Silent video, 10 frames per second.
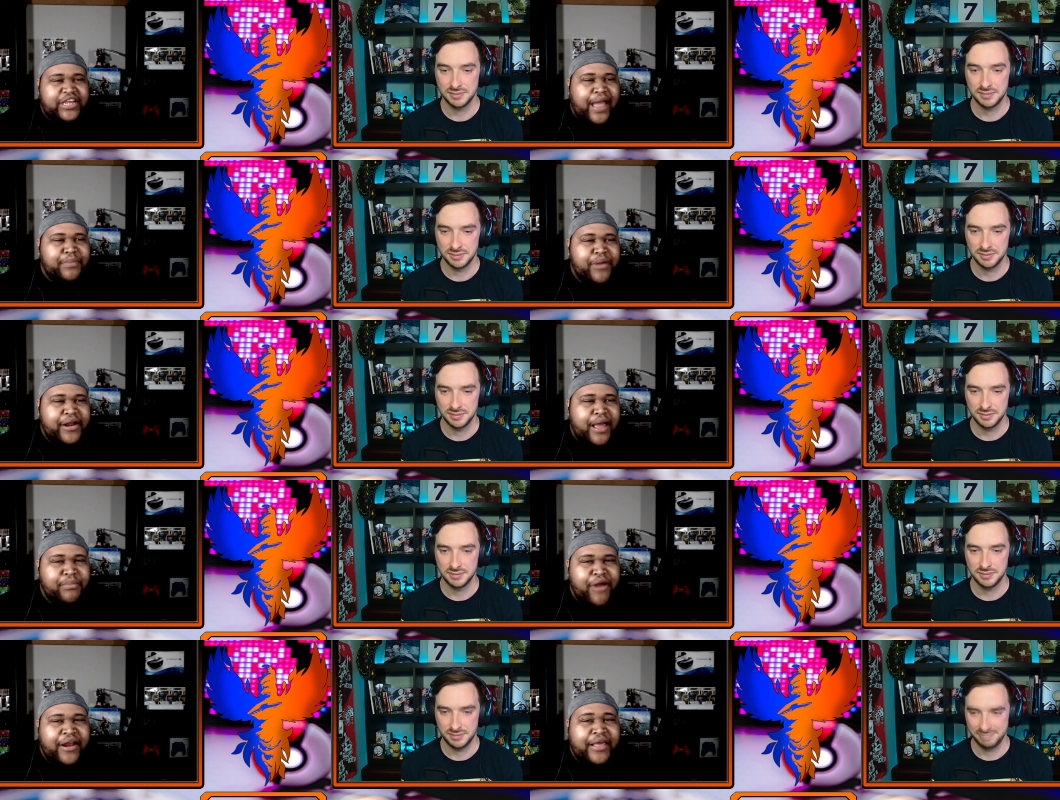Speaker 1: out Burnout
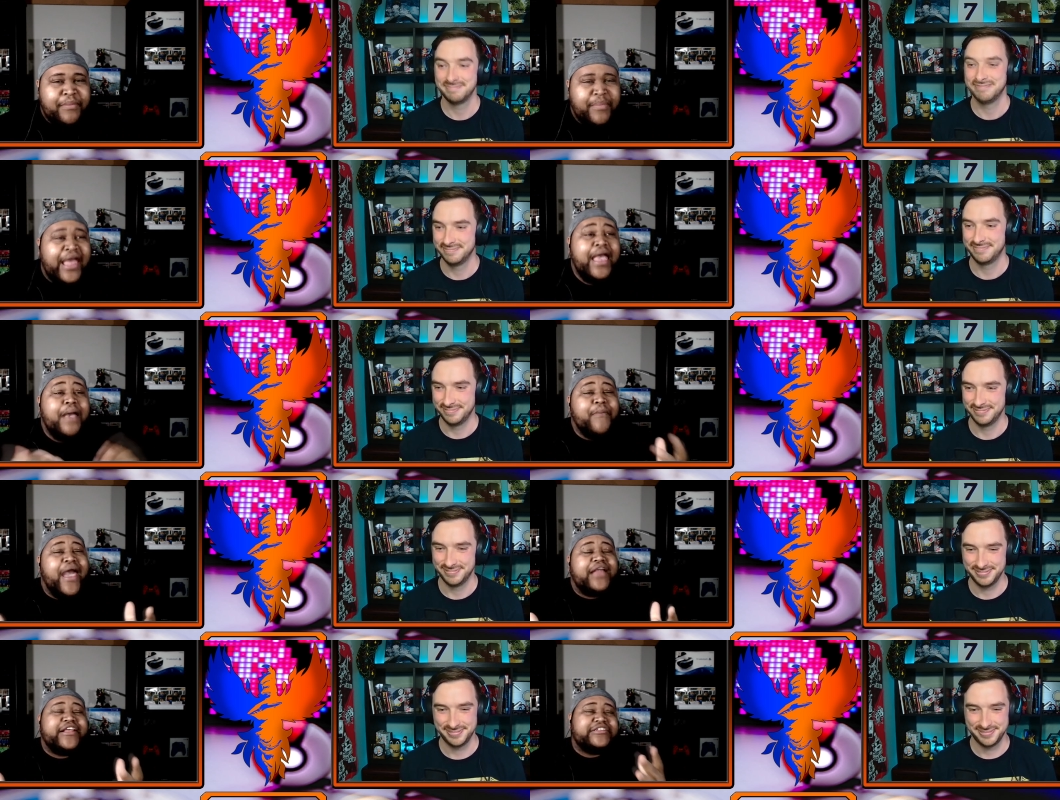Brighter. And Matt, Matt,
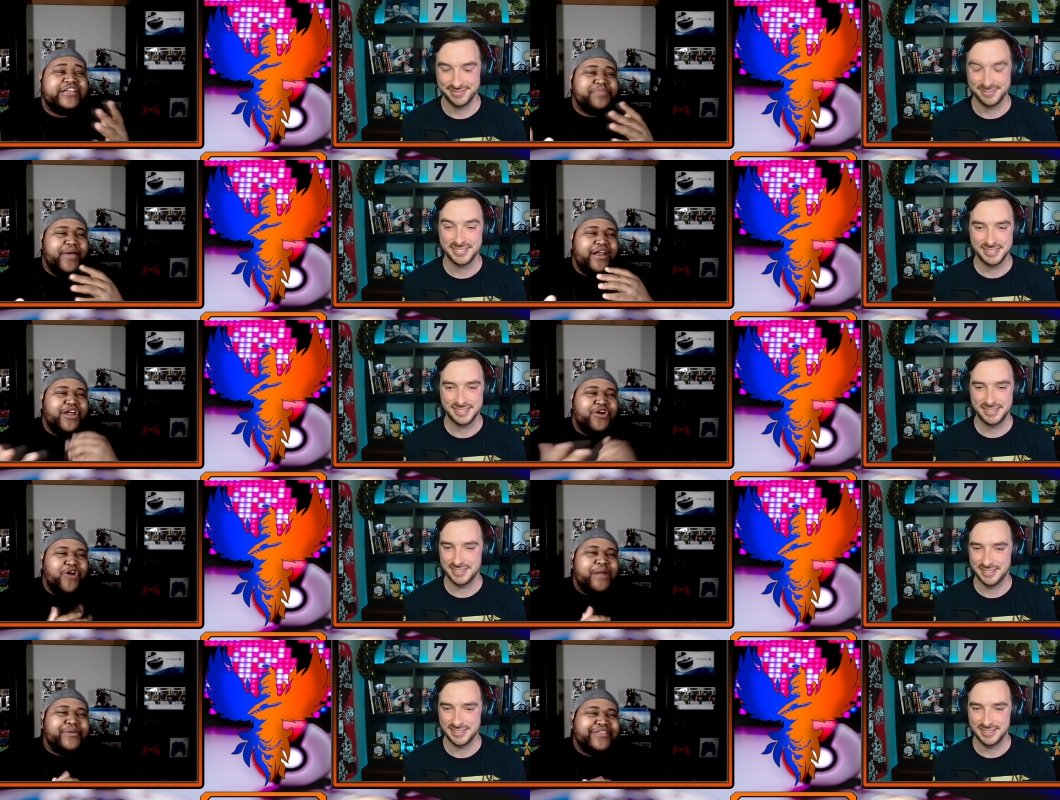this has been
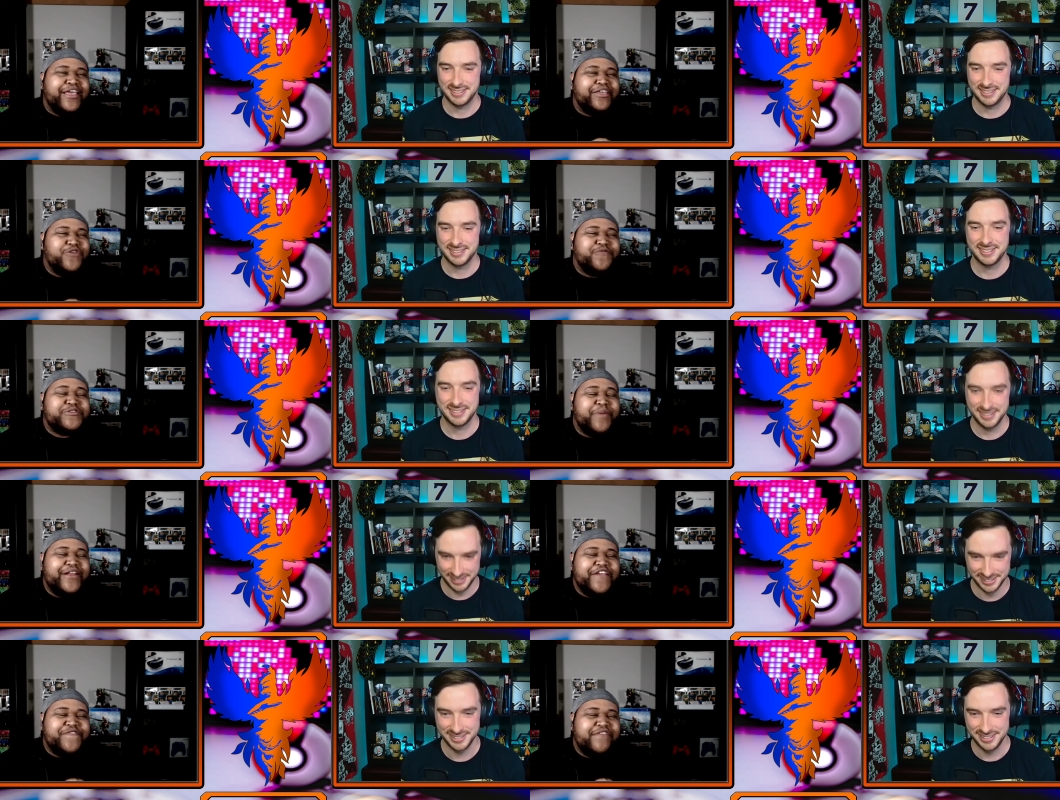incredible. Thank you for spending
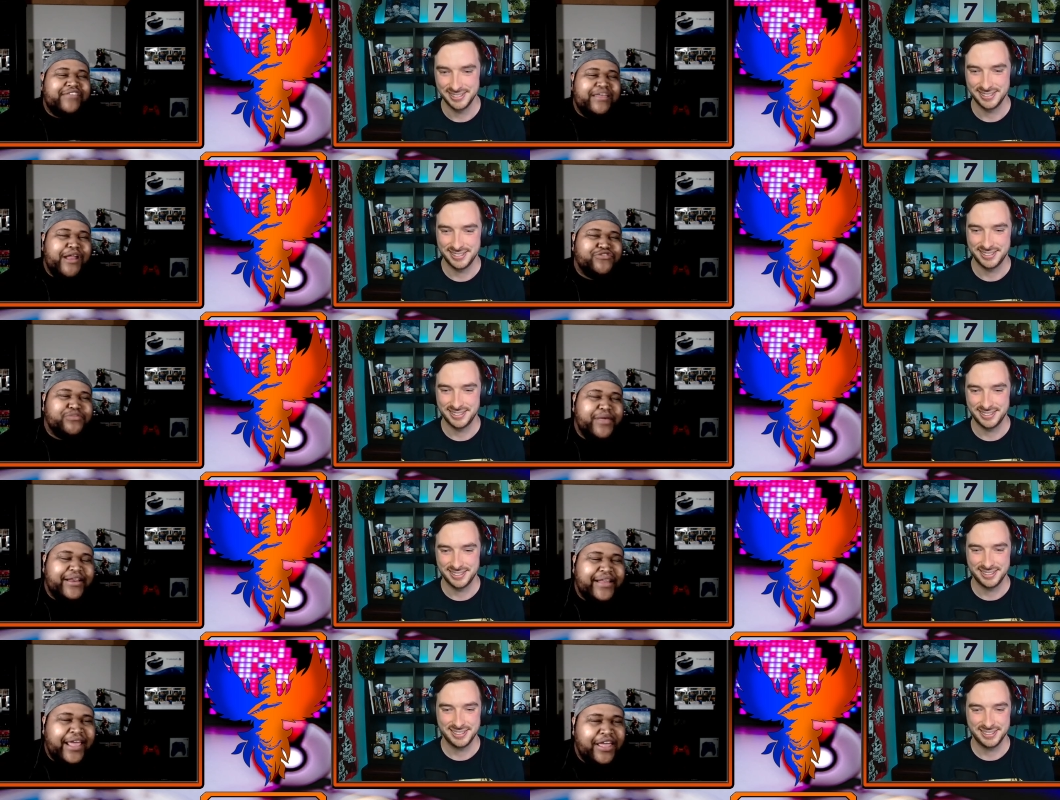15 minutes with me
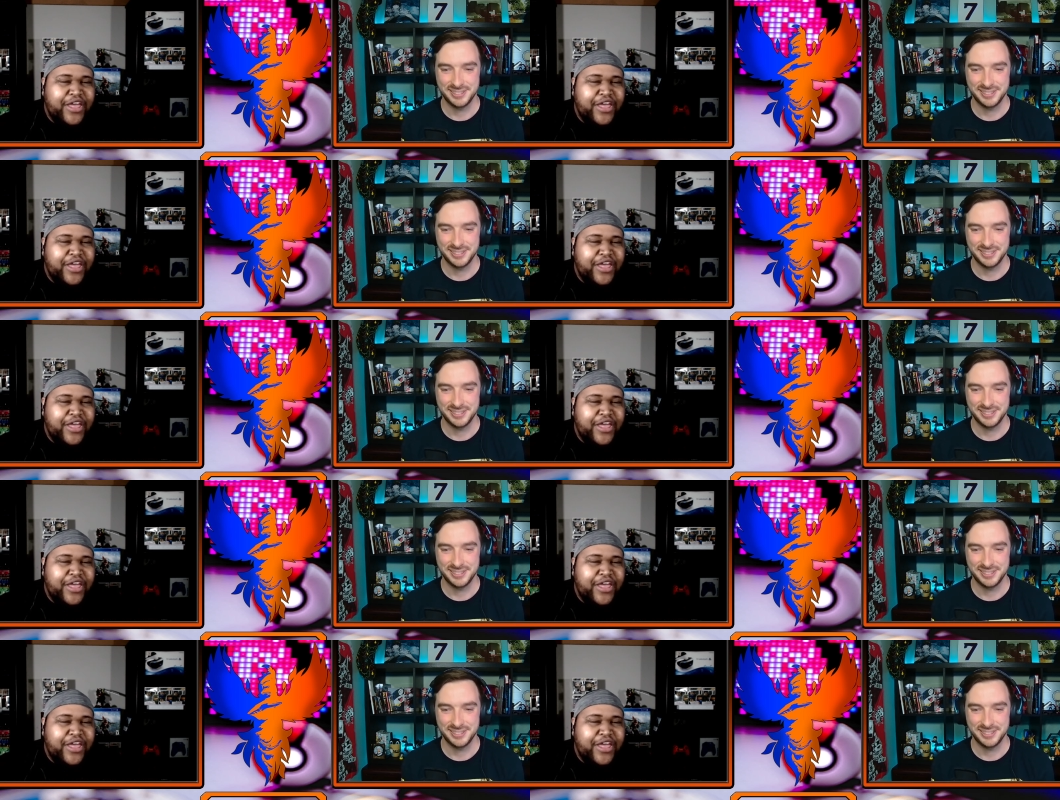today.